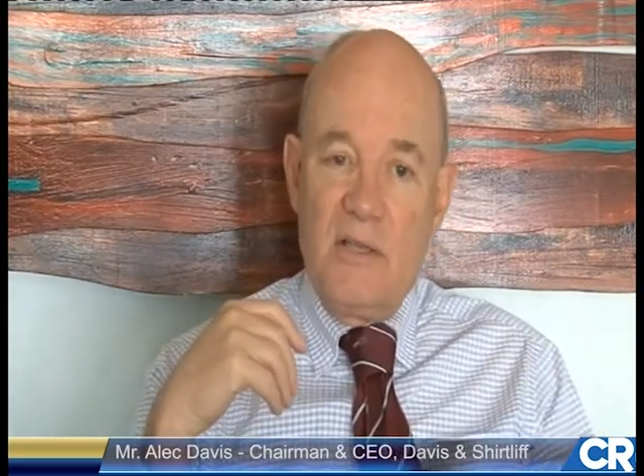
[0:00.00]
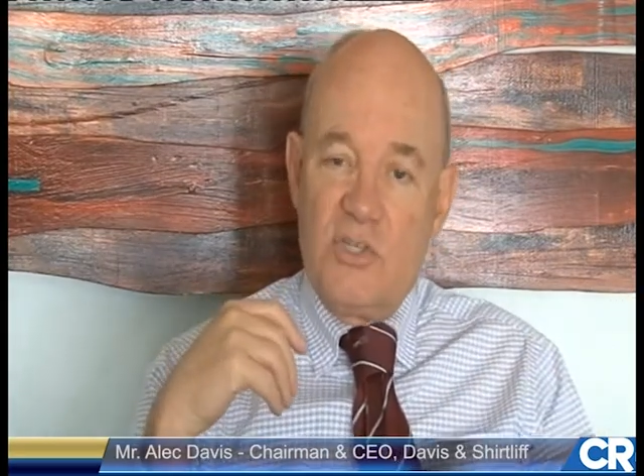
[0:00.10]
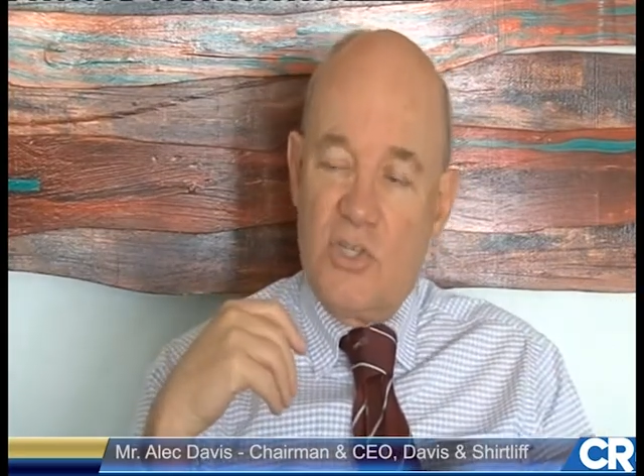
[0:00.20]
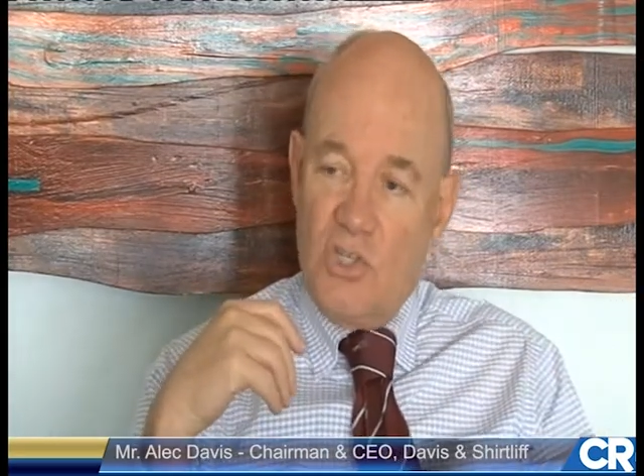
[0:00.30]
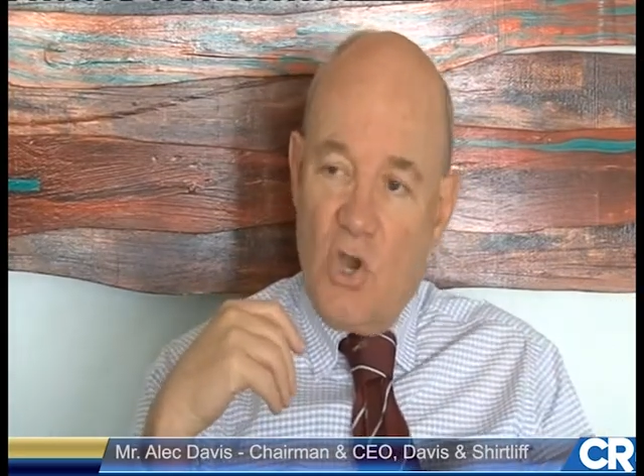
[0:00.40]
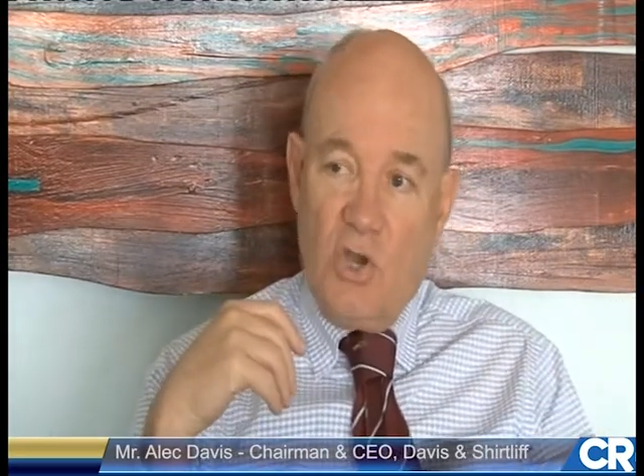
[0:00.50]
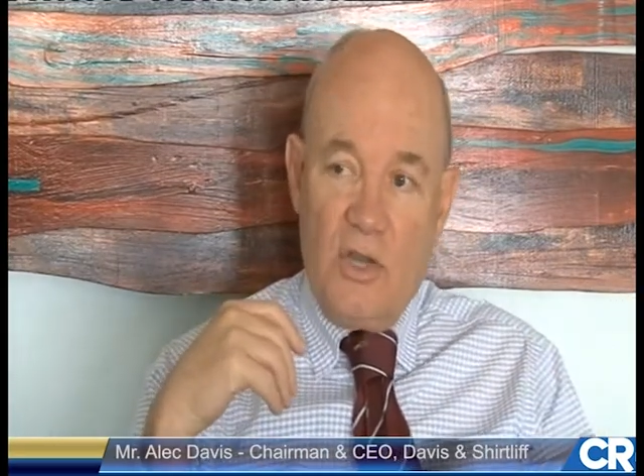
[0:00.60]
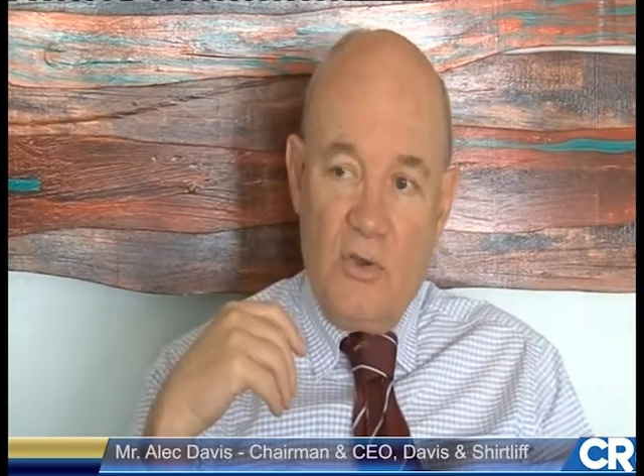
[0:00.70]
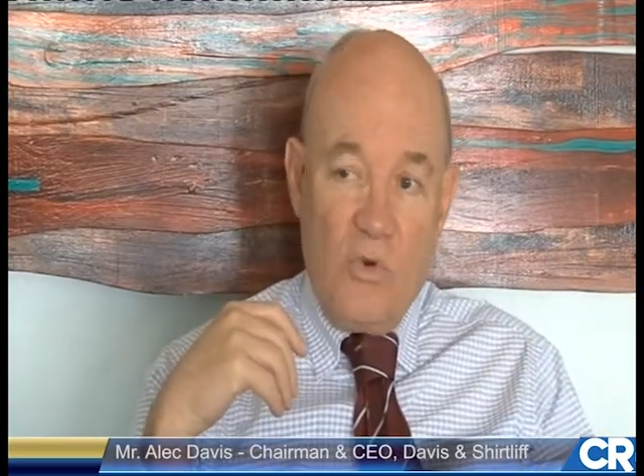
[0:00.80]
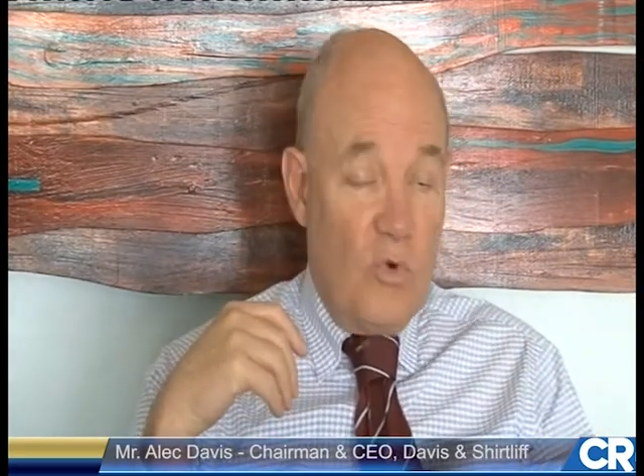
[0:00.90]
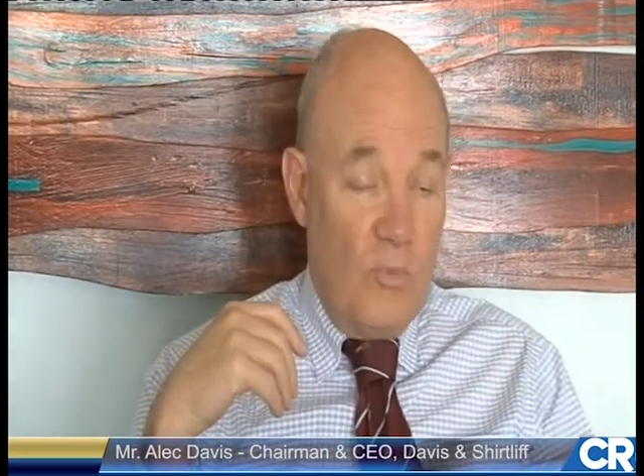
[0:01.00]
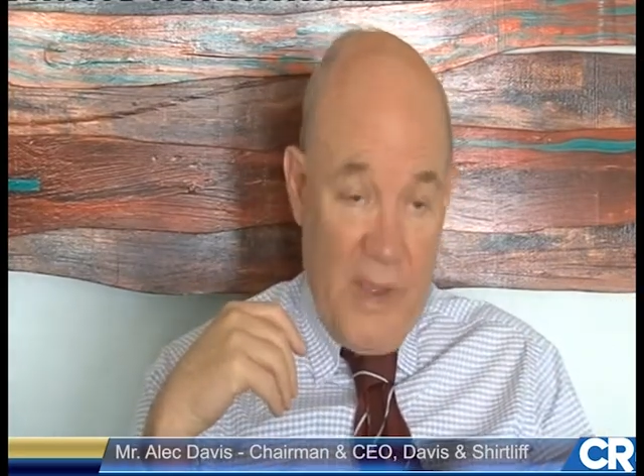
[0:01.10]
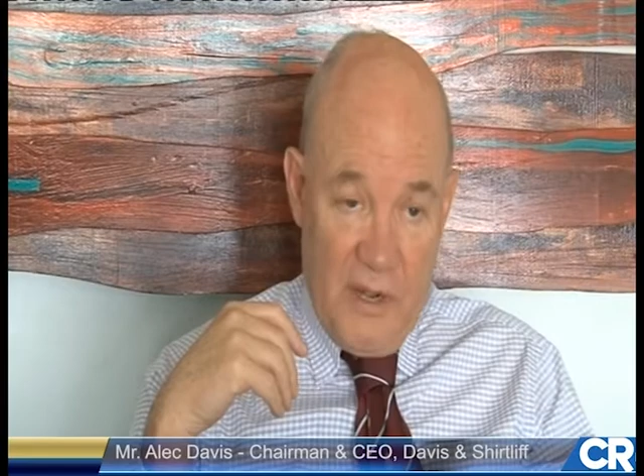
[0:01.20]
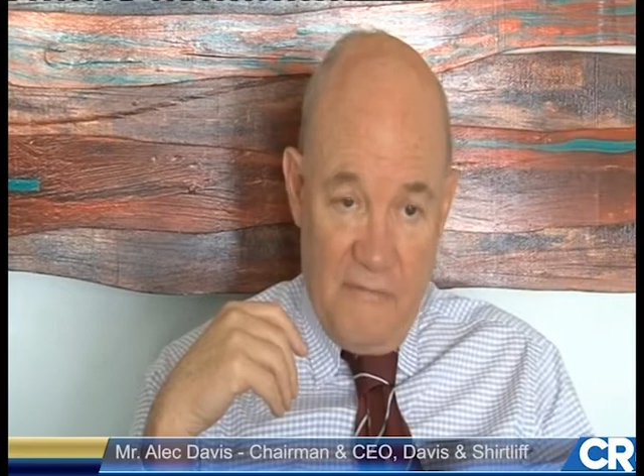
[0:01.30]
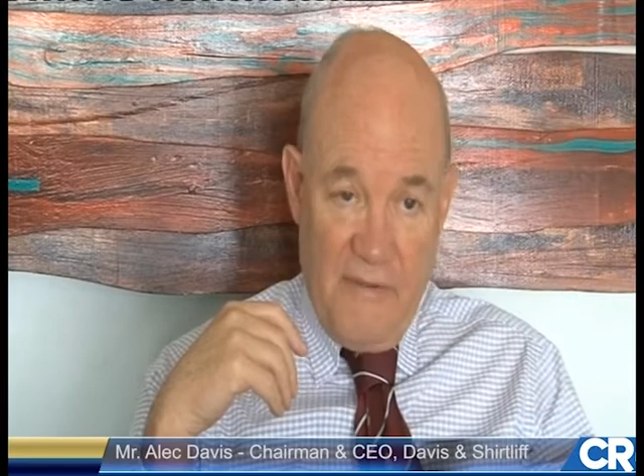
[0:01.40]
stock or
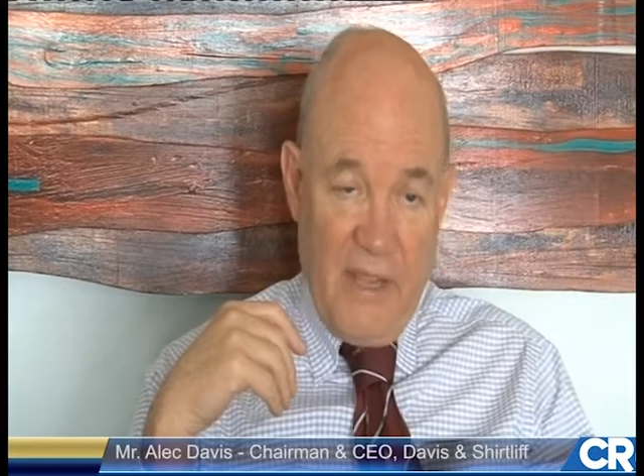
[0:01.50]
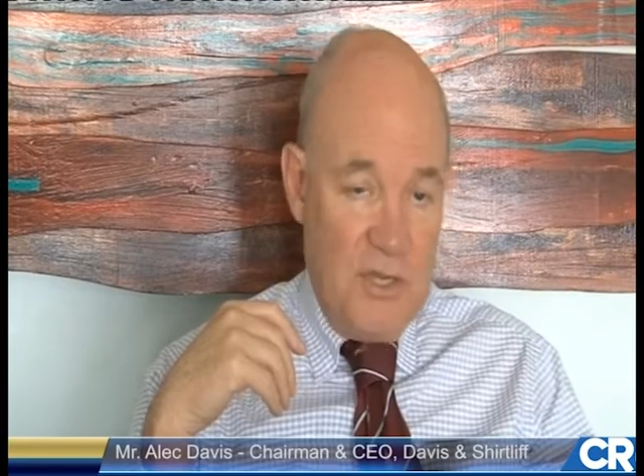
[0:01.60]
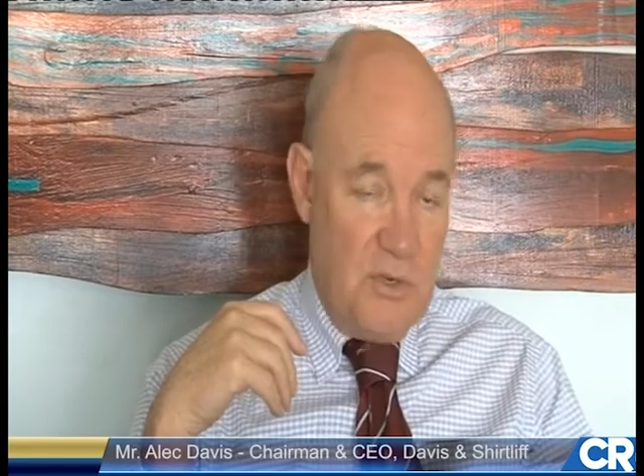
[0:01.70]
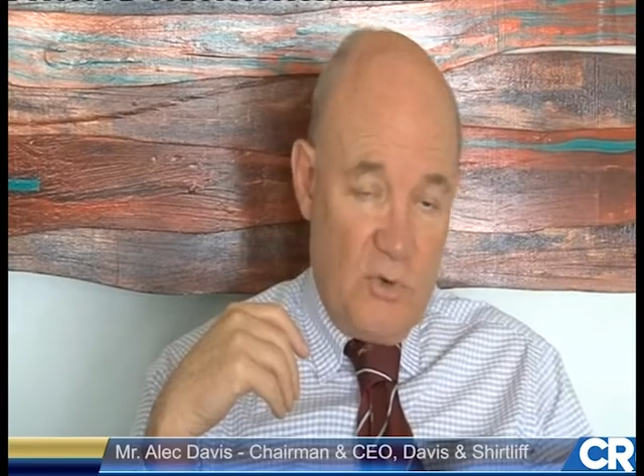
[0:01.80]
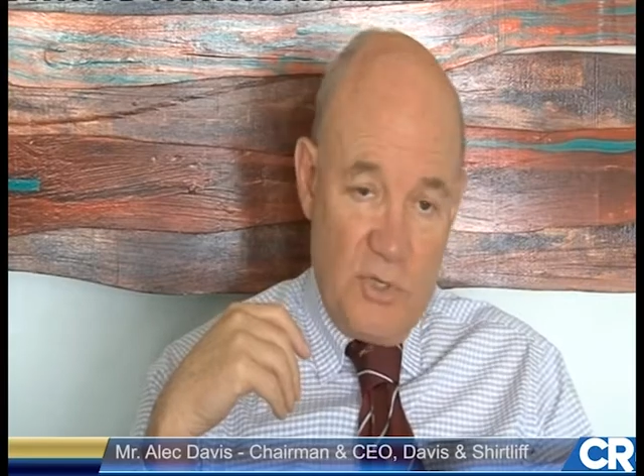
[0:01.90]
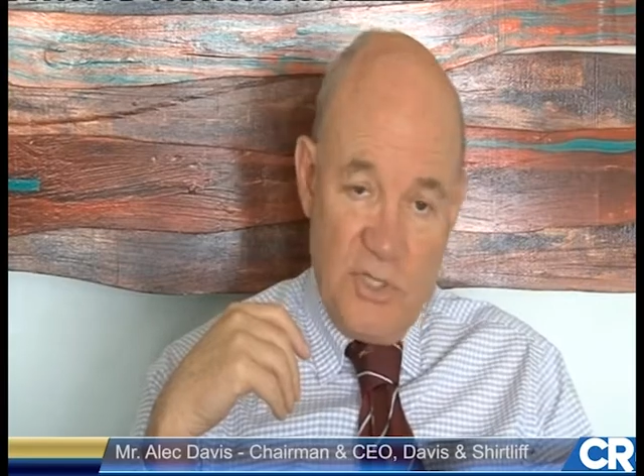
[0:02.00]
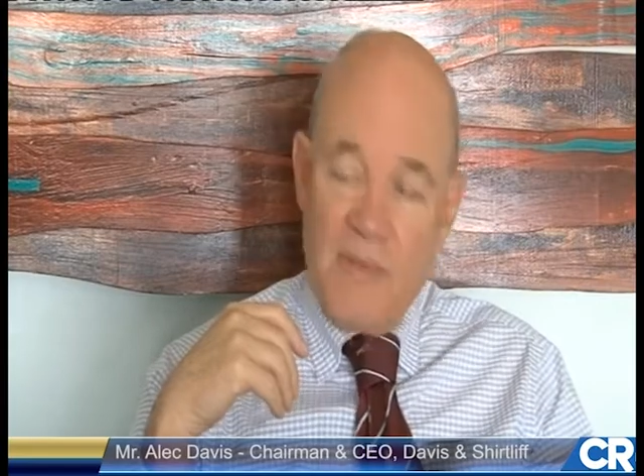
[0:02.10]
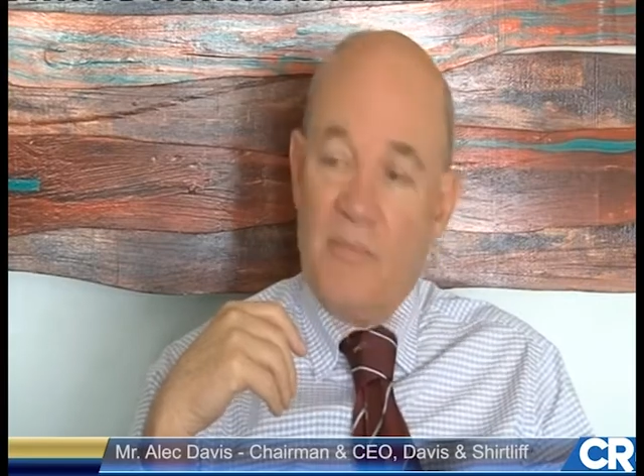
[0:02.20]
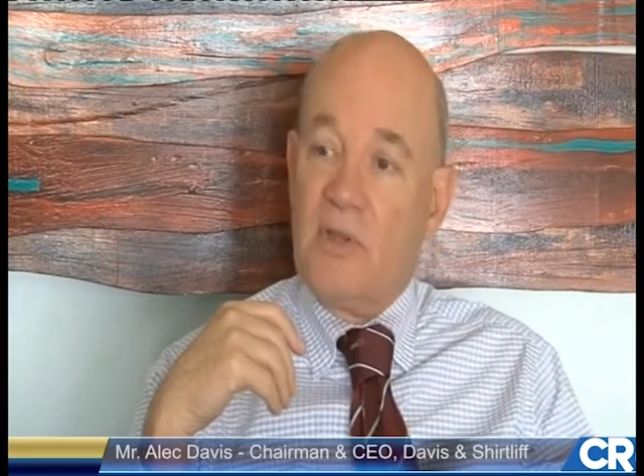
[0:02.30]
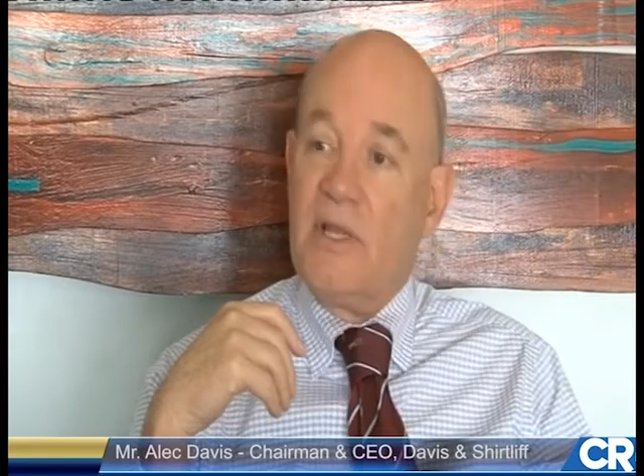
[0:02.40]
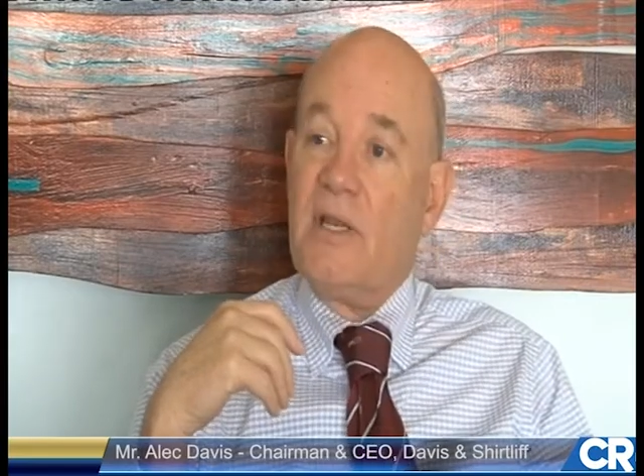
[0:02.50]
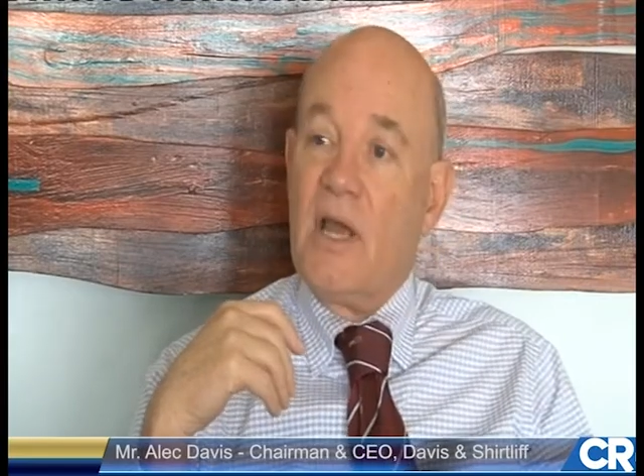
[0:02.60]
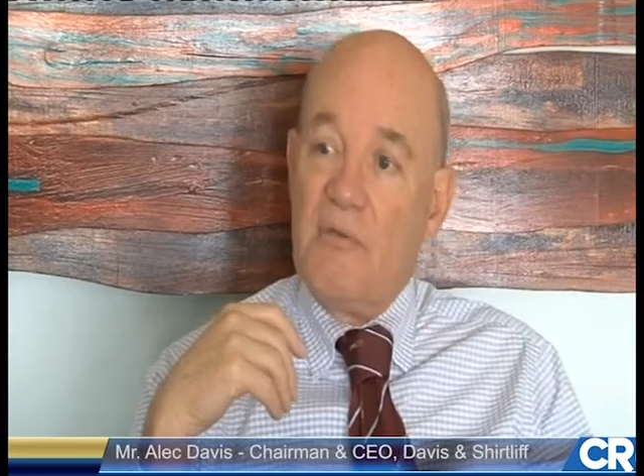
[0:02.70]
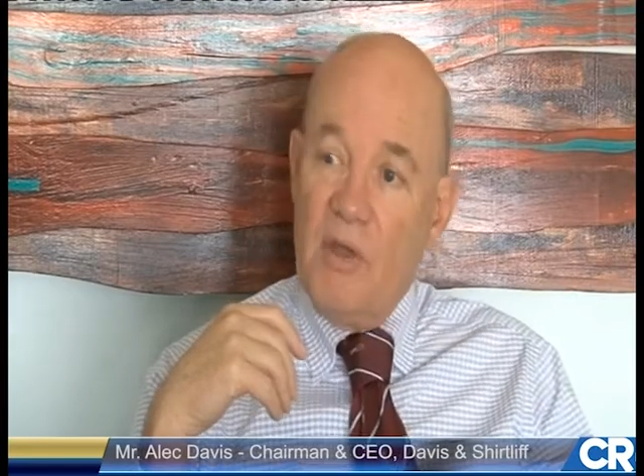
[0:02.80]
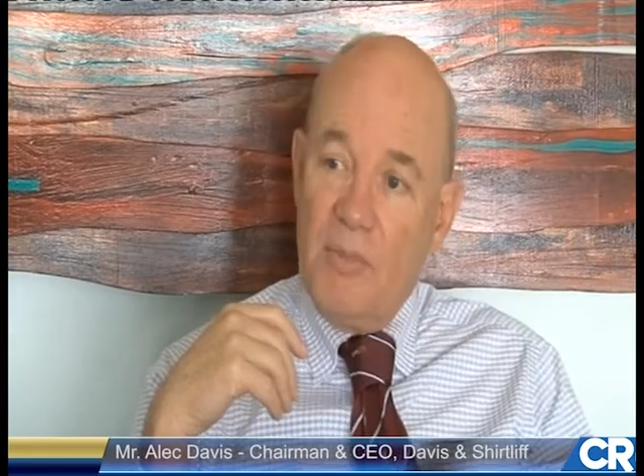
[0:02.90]
manufacture or assemble in
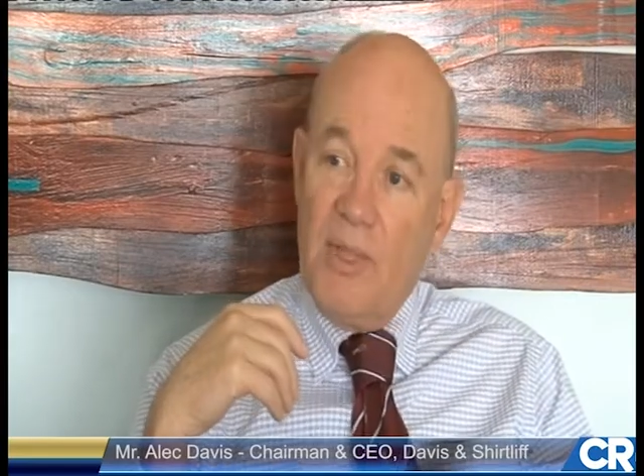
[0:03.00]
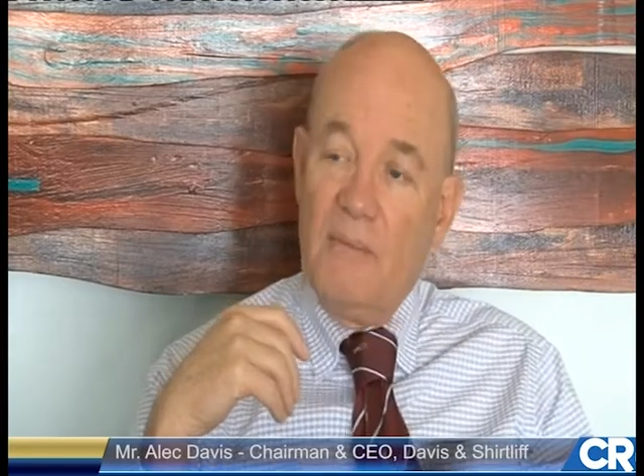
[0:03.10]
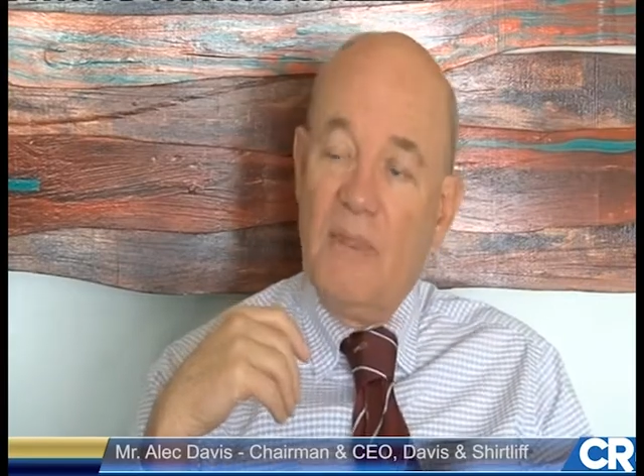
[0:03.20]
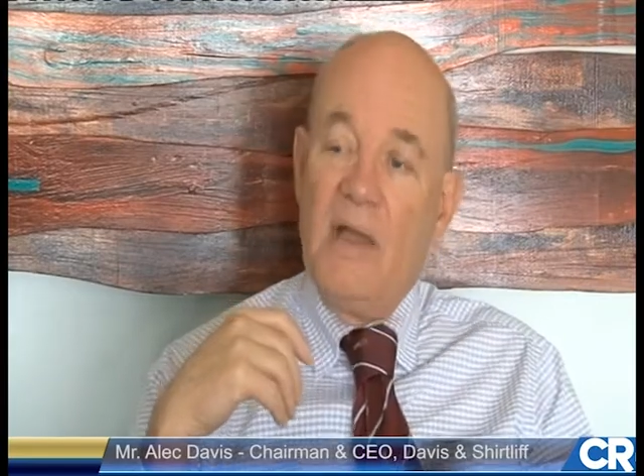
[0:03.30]
Nairobi,